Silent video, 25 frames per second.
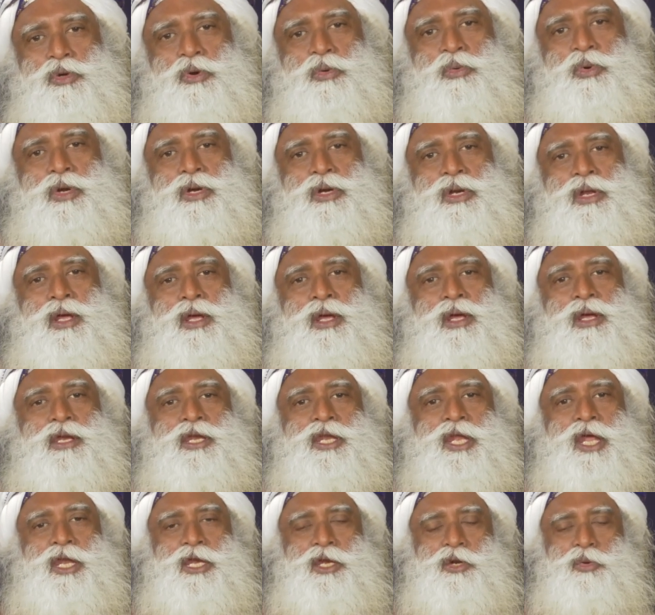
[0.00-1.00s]
over
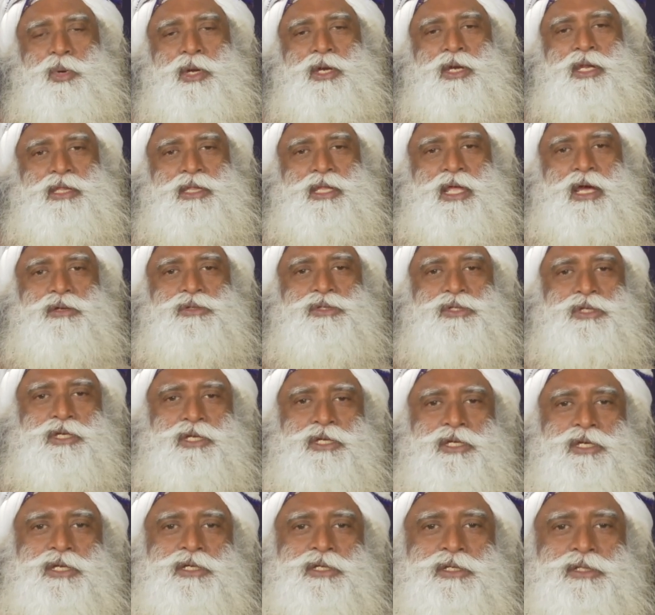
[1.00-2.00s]
10,000 to 20,000
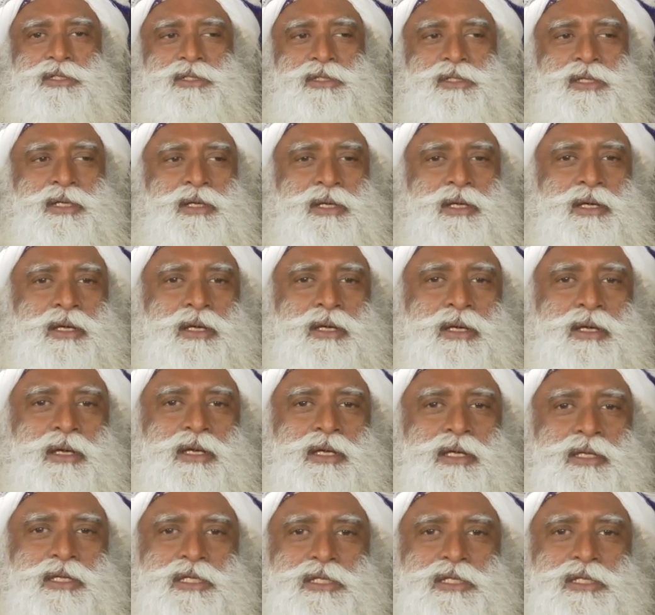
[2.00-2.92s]
years, it